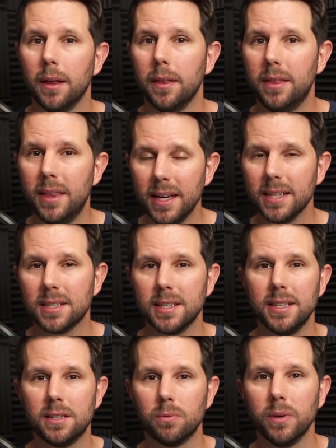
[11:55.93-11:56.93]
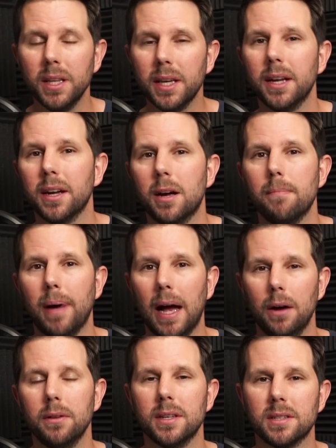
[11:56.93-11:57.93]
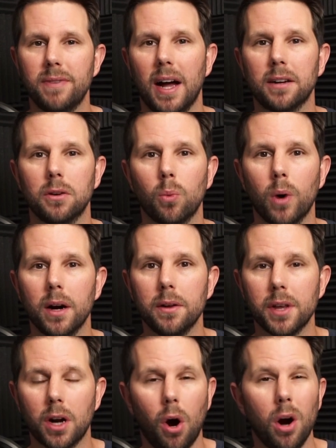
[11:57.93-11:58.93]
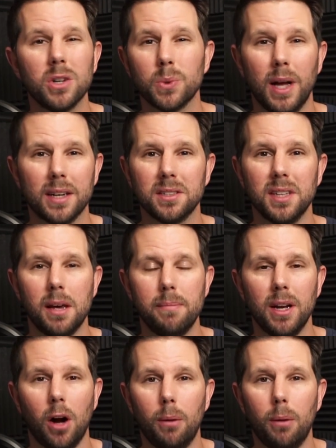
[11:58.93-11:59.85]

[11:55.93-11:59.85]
this is really going to compound this factor where the cars will actually emit